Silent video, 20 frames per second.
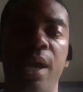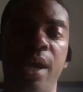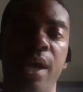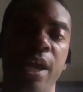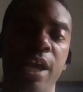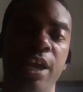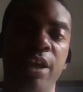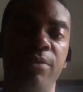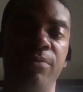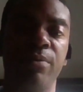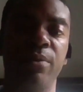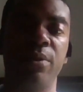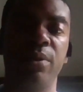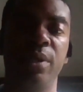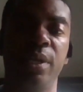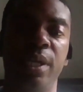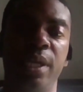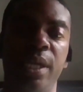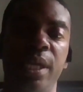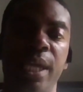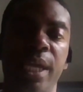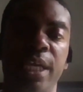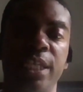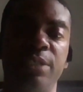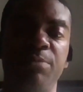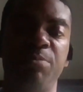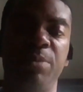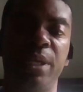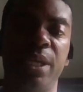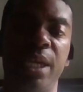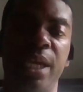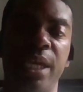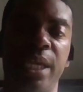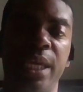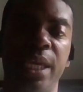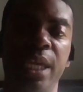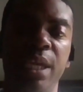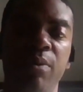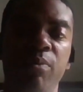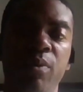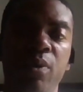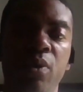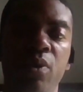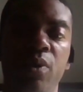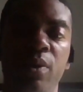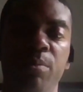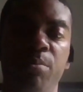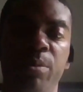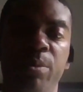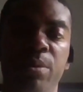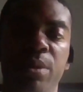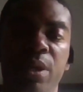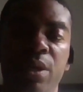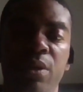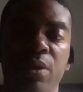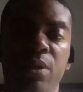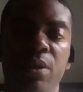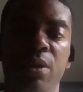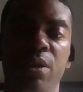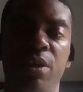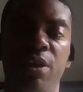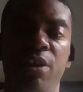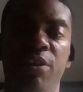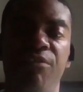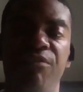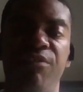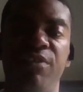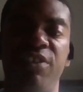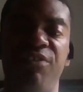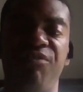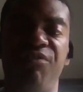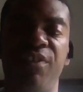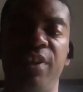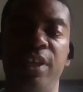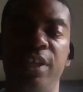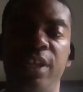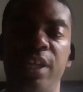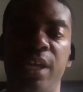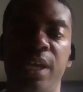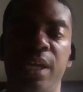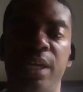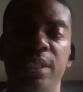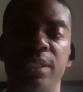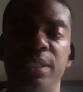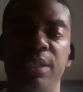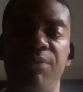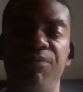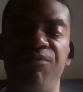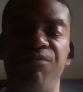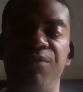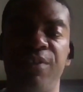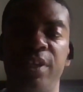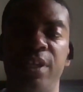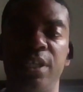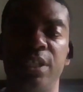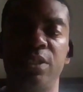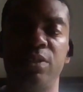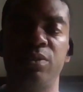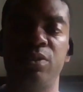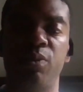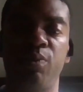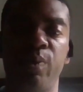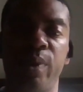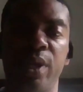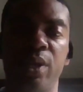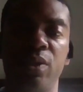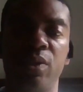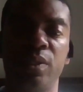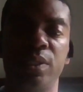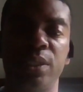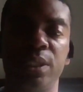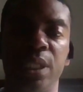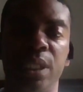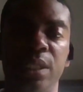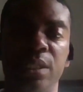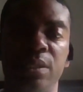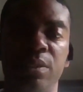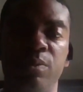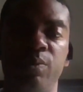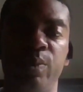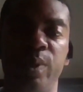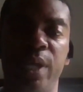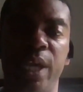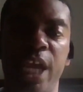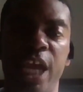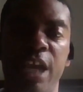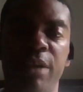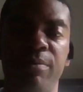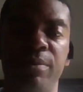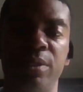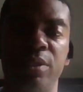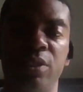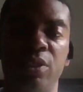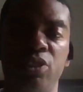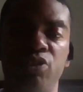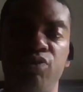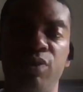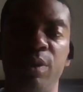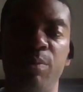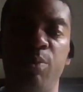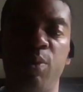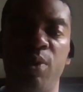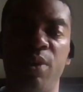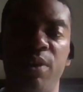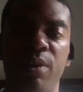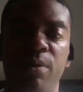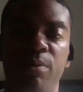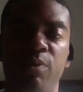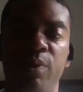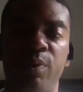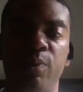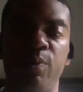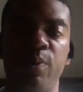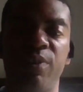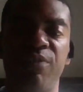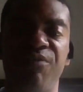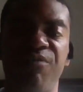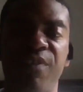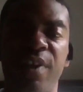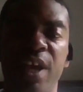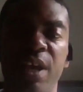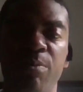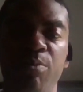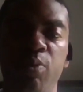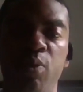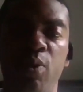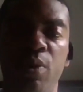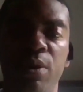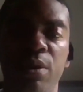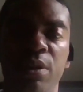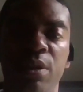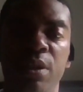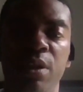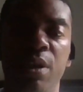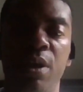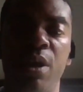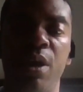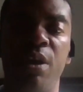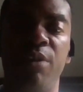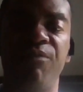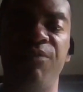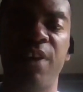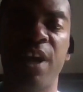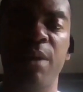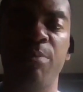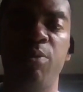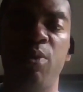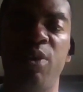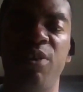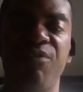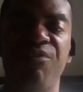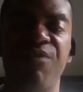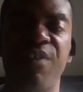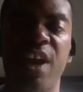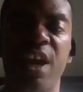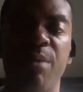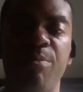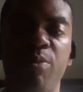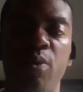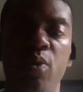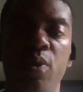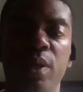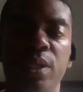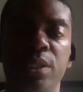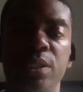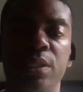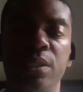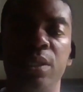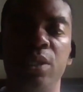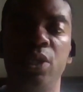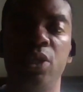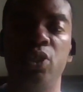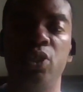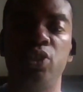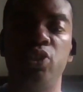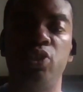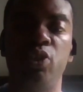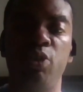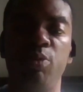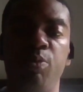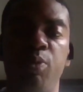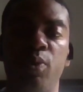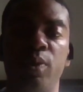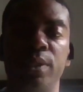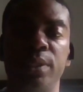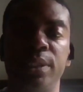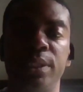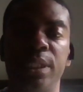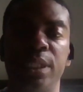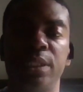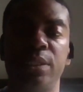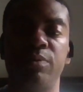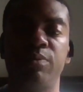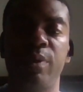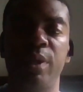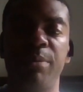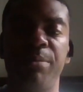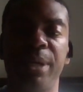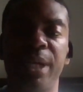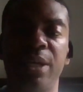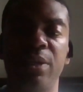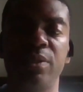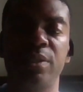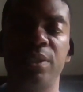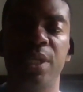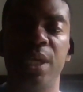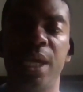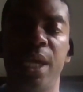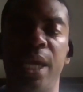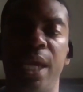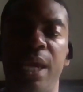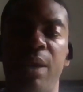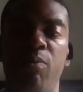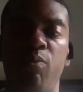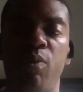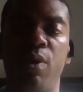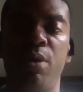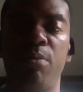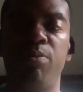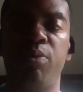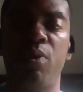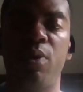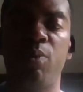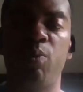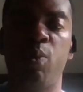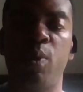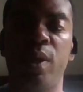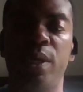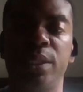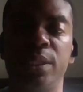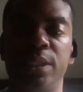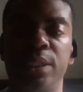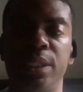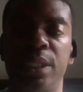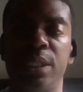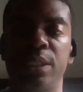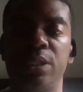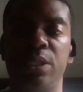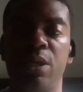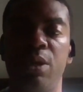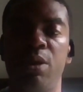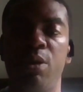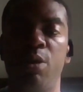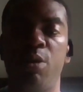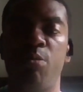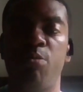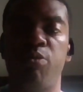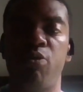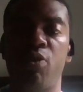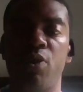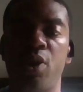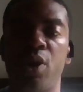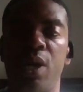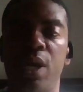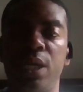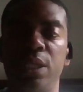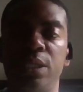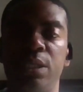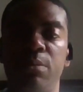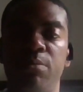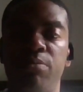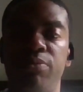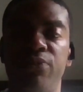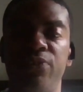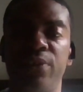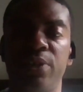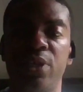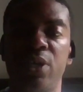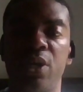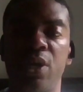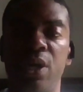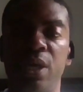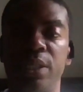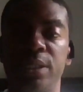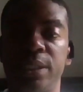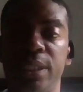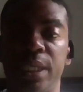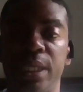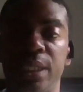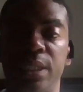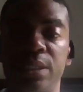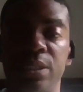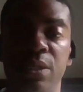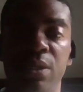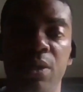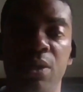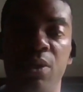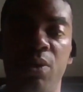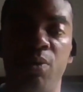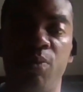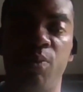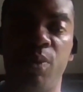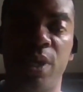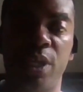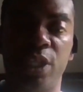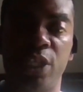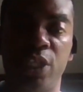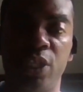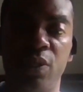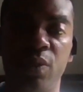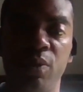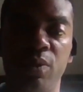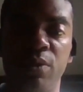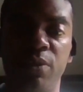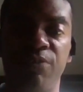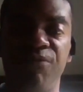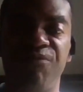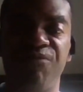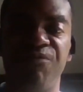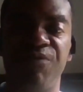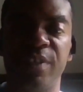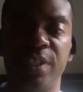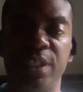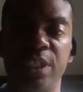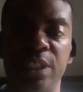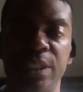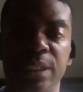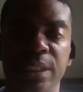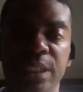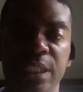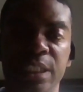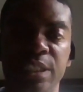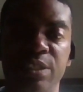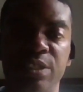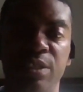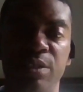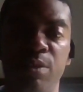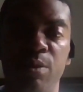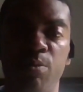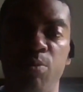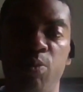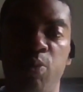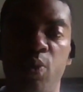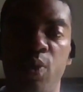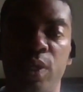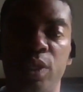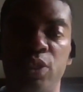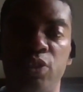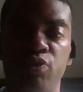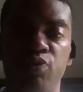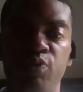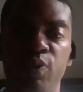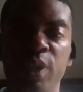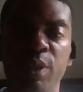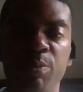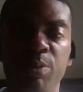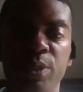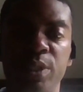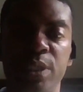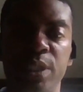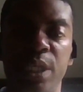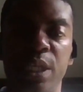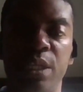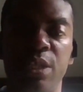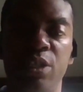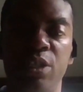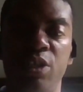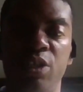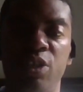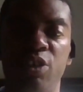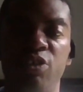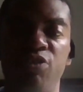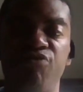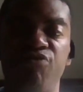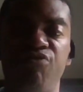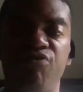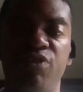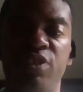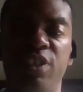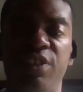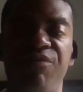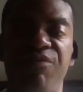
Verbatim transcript: However, he has been a key role player for the franchise and finished the regular season with average of three point with five point of 5.5 points, 2.6 rebounds, and 1.1 assists per, con- per contest by shooting 56.3% from the